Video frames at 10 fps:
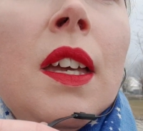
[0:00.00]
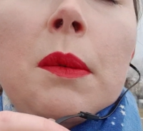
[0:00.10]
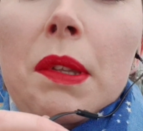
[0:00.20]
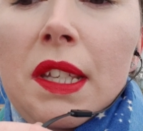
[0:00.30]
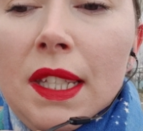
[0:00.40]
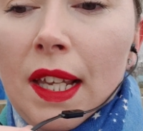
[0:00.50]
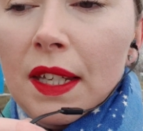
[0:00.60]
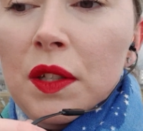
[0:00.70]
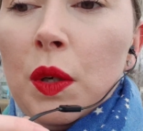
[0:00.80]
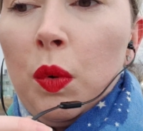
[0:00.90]
But the
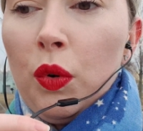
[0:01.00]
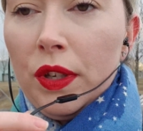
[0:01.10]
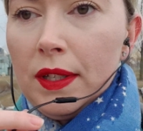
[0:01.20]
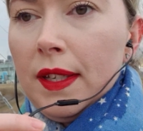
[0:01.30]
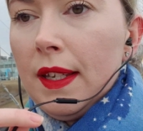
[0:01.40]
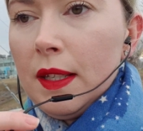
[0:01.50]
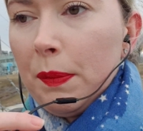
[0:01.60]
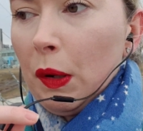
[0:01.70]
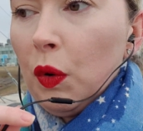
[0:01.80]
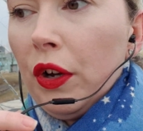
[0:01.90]
status quo, you see, is
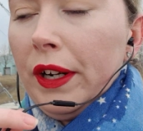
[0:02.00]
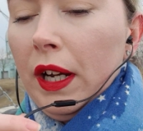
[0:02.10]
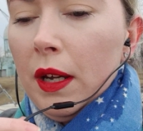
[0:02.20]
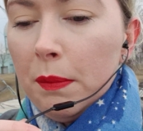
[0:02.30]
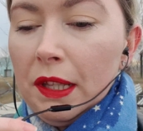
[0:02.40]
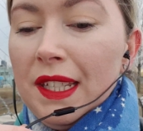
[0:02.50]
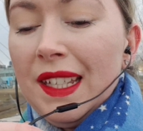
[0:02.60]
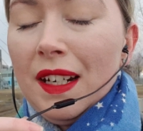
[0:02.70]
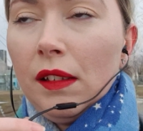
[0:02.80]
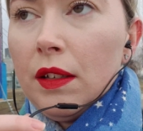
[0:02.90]
built on a
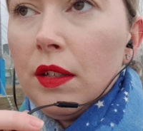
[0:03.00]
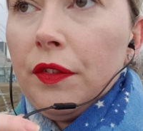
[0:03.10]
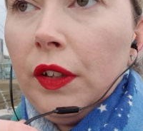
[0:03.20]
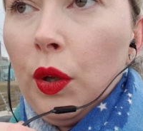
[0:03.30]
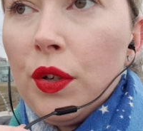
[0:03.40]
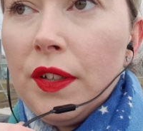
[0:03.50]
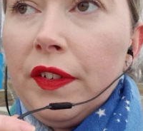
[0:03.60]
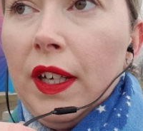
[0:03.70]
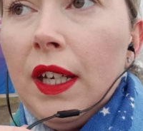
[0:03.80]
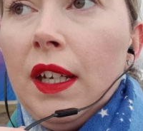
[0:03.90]
materialist
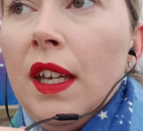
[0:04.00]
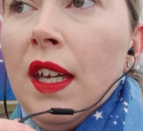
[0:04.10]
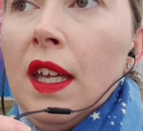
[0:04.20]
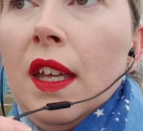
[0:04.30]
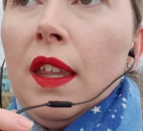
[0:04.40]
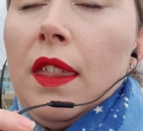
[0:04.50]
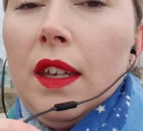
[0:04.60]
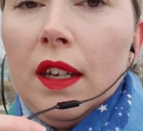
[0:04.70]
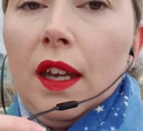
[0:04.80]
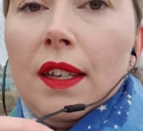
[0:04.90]
philosophy
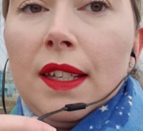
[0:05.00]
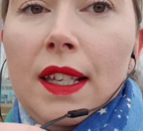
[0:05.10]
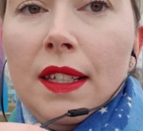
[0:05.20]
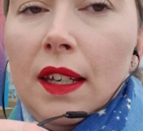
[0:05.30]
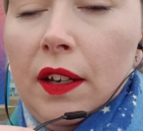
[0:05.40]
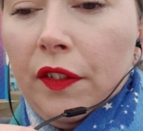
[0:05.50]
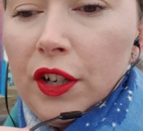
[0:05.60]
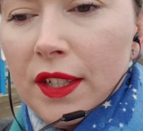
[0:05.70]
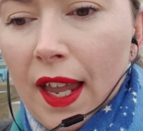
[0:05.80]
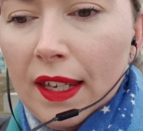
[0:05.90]
that is easy for
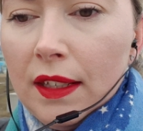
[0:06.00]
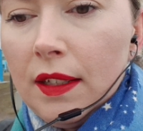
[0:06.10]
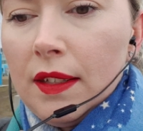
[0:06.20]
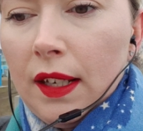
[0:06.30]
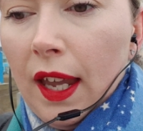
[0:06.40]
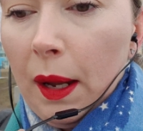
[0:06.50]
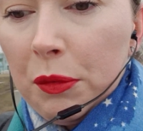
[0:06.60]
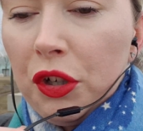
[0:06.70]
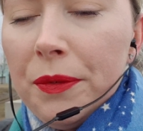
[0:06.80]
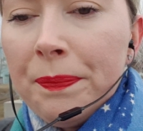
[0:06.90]
science to
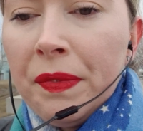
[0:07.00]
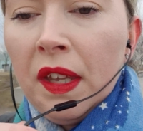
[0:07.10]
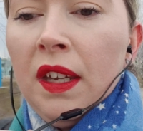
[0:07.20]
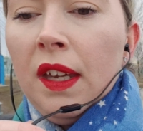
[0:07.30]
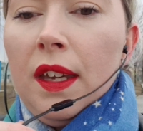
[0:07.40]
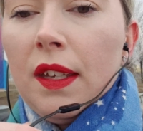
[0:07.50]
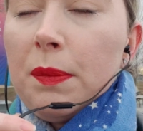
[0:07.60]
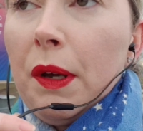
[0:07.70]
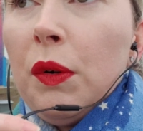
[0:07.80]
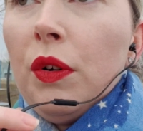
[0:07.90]
capture. It's
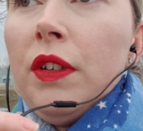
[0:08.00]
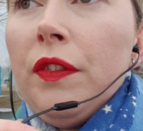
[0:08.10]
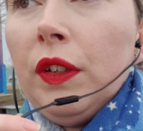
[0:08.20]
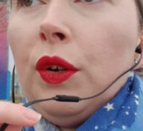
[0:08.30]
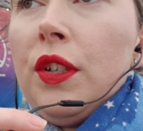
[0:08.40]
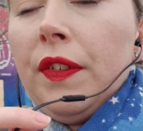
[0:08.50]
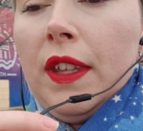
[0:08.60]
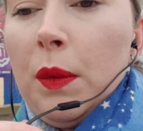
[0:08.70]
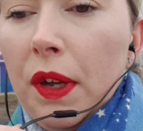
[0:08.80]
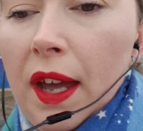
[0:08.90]
built on the philosophy
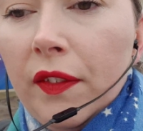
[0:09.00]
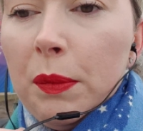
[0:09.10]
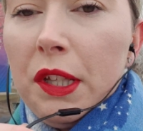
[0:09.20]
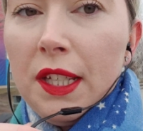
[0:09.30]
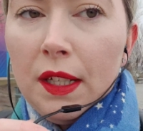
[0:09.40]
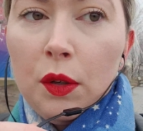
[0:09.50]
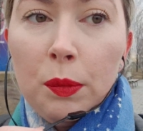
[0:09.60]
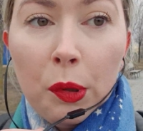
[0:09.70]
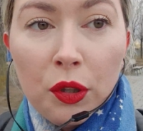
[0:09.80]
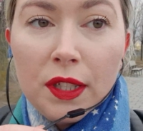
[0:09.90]
that we have a material
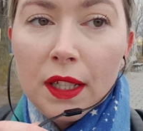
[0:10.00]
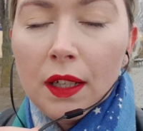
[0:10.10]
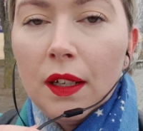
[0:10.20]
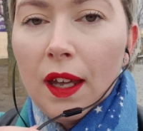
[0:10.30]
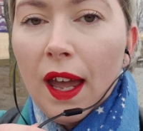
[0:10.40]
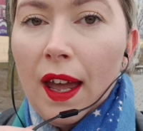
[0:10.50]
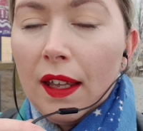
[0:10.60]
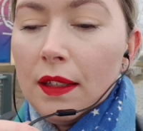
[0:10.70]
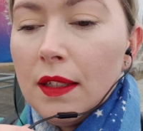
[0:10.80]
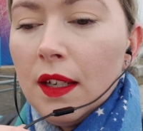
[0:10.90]
body,
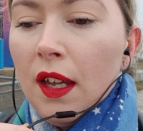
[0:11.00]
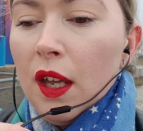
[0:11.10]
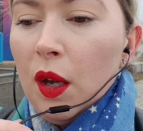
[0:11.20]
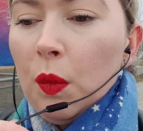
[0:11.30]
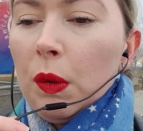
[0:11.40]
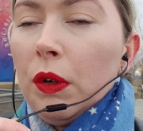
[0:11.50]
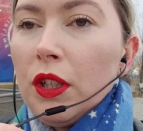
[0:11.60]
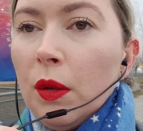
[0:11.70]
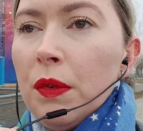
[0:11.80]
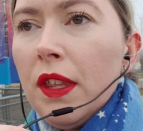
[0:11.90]
and when we're
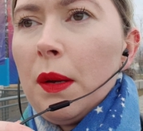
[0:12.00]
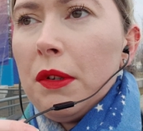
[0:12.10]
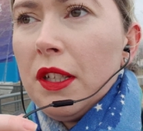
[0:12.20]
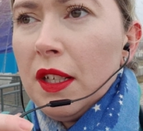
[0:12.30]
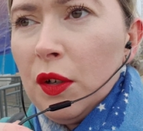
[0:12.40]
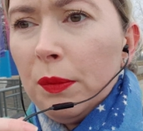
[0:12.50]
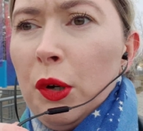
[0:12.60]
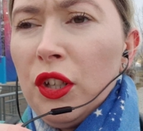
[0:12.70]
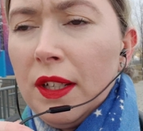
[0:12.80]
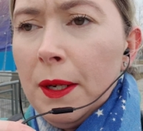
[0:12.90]
done with that material
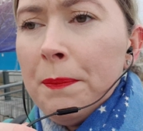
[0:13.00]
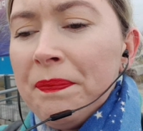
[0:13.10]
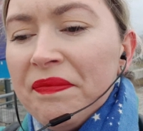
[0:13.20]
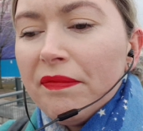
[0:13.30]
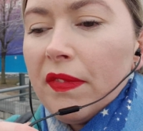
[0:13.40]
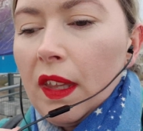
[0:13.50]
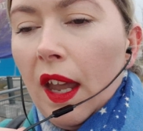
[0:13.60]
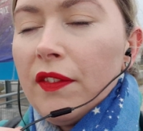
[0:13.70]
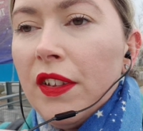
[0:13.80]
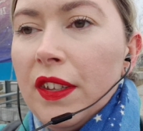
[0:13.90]
body,
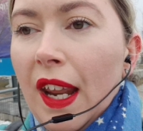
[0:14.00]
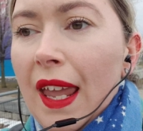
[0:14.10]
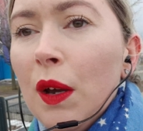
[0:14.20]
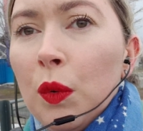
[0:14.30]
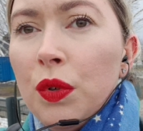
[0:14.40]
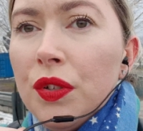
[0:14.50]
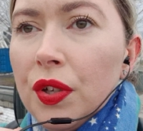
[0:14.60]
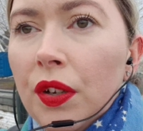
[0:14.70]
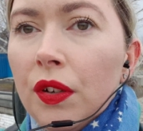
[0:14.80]
everything else,